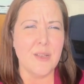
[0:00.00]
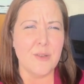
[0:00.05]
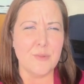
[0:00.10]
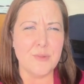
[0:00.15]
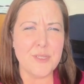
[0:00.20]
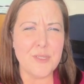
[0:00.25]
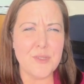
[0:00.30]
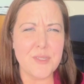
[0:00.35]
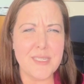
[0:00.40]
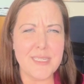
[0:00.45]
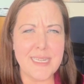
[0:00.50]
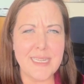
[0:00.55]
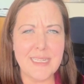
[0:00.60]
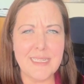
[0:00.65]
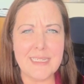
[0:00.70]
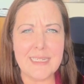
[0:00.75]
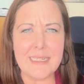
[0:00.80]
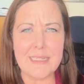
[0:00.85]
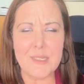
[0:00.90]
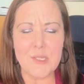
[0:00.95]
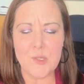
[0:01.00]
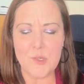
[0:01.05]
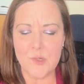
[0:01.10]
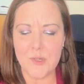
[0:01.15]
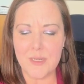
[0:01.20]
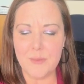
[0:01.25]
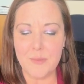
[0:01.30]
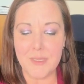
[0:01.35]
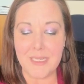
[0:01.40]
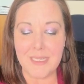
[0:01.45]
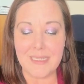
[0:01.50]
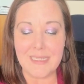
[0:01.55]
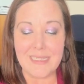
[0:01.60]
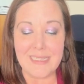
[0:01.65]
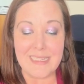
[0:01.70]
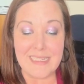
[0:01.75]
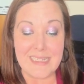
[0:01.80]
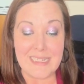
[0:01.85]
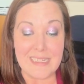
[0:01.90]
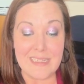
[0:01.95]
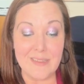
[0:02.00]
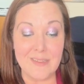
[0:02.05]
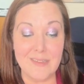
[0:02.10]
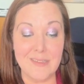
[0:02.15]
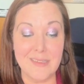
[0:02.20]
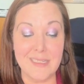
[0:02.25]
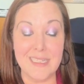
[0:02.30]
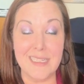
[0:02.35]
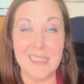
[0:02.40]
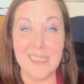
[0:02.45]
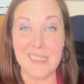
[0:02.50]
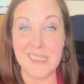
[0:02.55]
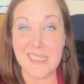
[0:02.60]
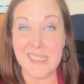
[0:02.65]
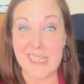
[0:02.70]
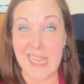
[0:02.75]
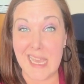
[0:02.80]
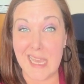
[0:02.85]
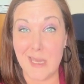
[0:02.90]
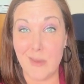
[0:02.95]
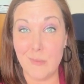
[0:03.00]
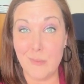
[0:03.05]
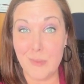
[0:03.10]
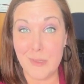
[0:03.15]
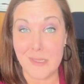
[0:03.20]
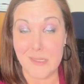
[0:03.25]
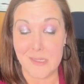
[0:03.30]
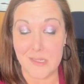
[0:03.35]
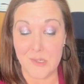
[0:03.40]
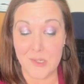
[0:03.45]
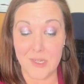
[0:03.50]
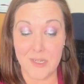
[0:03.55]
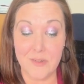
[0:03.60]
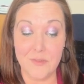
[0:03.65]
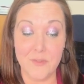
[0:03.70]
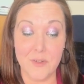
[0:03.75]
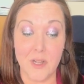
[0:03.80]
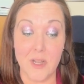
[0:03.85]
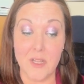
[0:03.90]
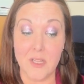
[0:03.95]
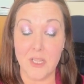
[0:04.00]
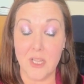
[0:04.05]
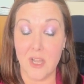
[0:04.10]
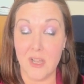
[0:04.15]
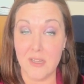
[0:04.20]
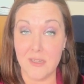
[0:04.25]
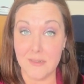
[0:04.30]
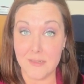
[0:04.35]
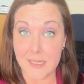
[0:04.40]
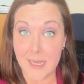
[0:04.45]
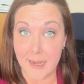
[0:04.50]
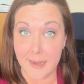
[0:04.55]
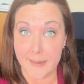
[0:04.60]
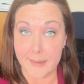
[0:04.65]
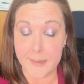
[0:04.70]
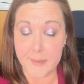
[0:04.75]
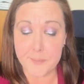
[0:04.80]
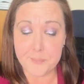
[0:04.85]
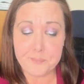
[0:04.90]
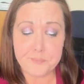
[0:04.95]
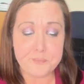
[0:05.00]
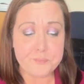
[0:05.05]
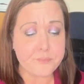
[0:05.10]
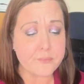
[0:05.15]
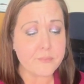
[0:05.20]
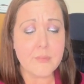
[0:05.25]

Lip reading: When you stand extremely still in the same position for a long time,